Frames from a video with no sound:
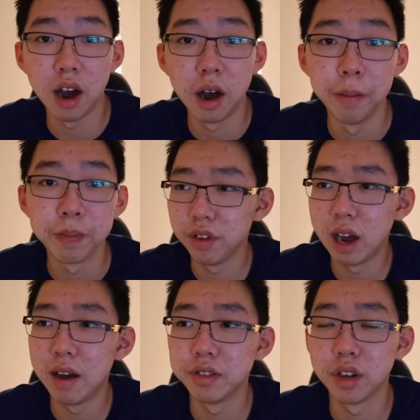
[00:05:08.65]
um, if you
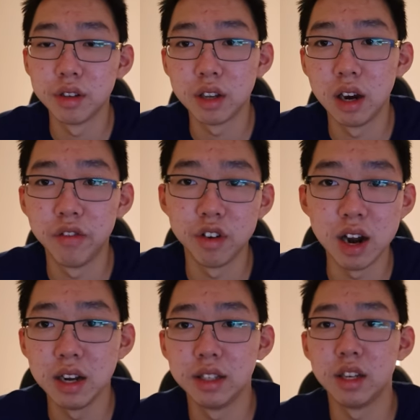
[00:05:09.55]
have Southern California
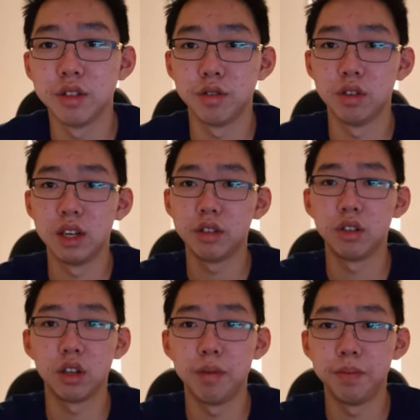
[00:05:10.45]
Edison as your
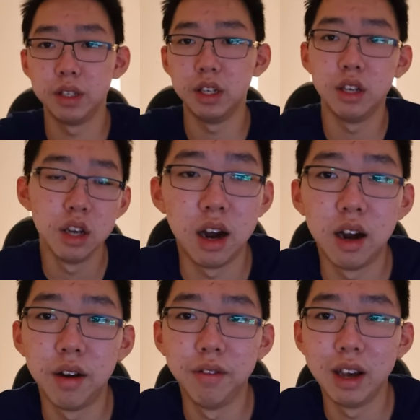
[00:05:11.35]
electric company,
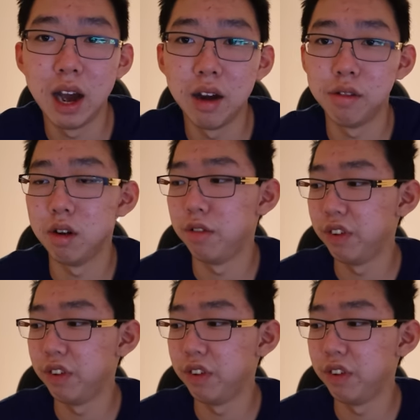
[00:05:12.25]
uh, we have a